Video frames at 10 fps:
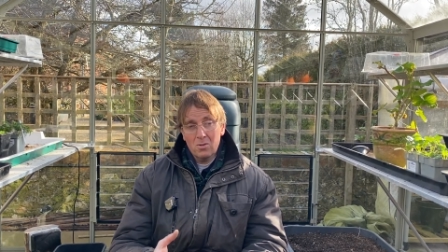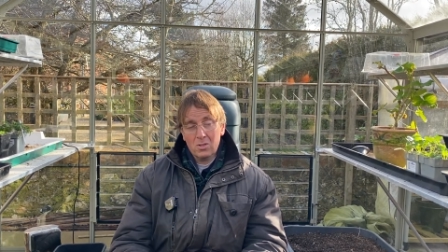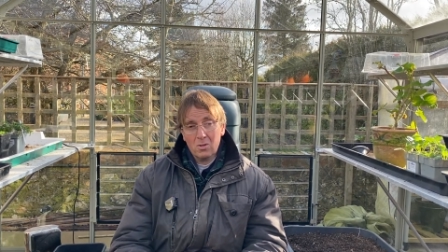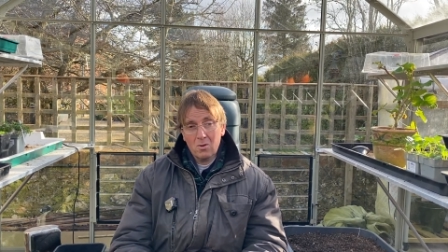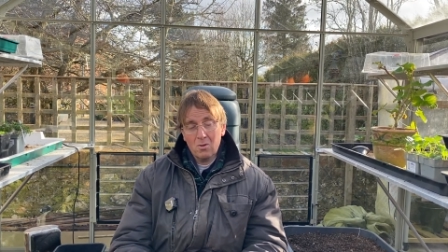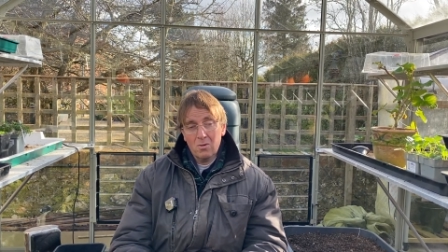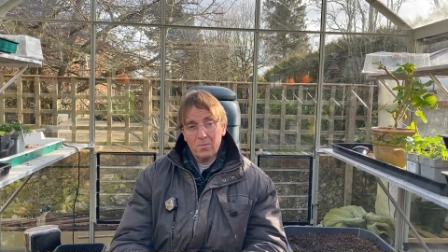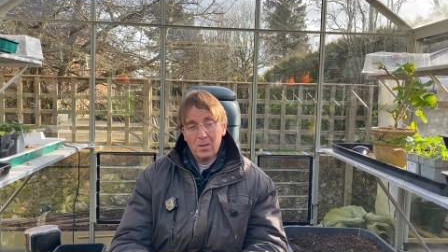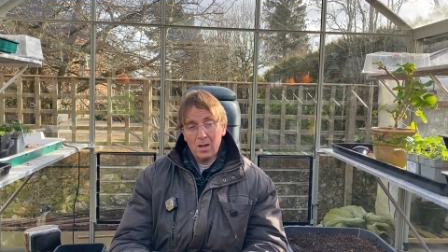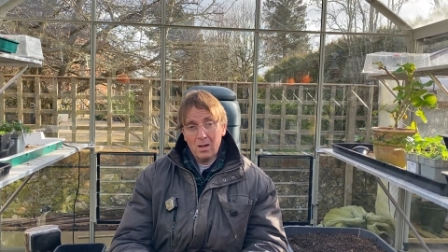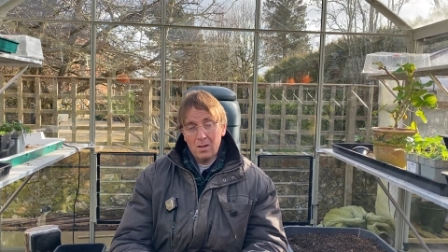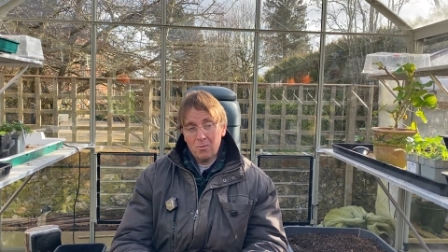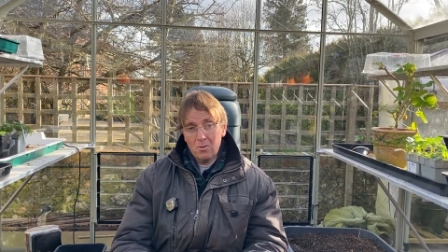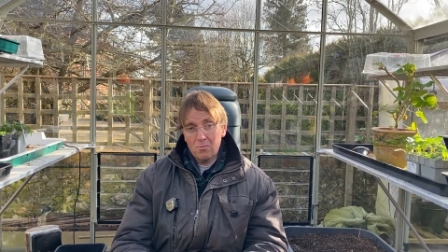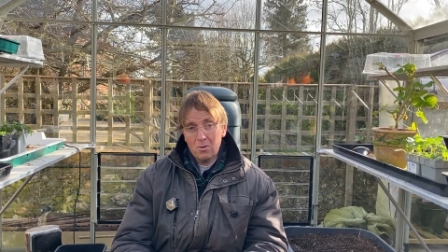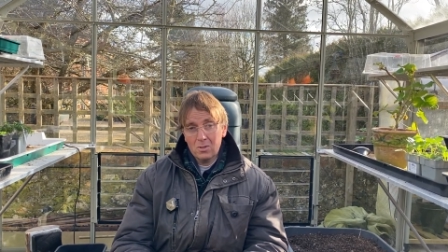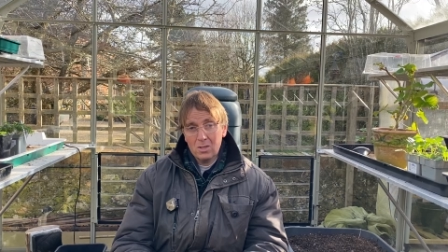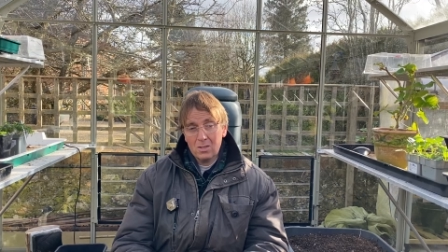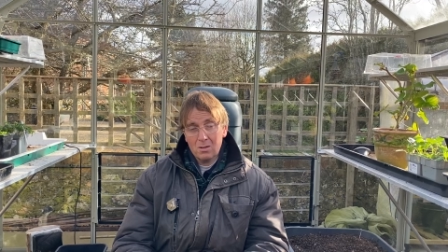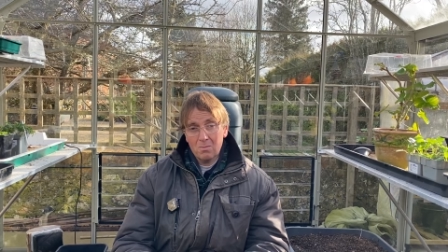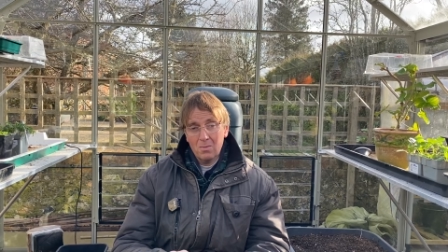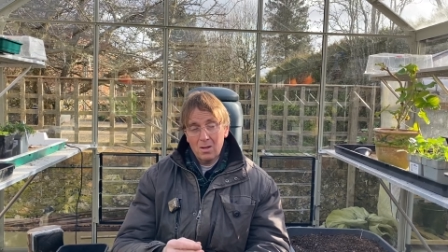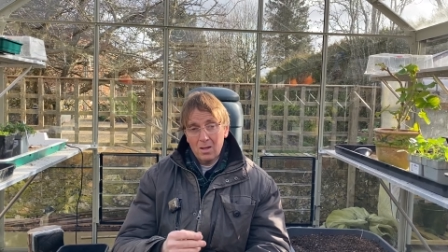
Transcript: the soil, uh, through the root system,